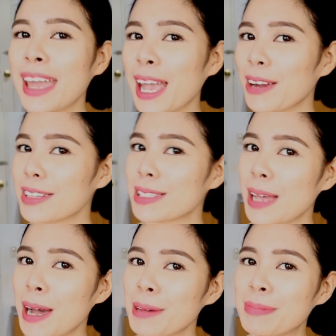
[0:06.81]
my hair
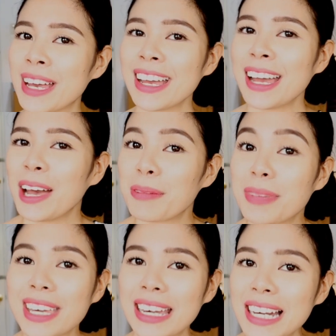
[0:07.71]
is up
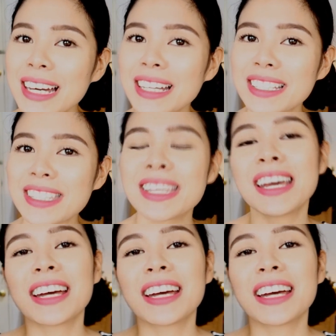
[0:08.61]
because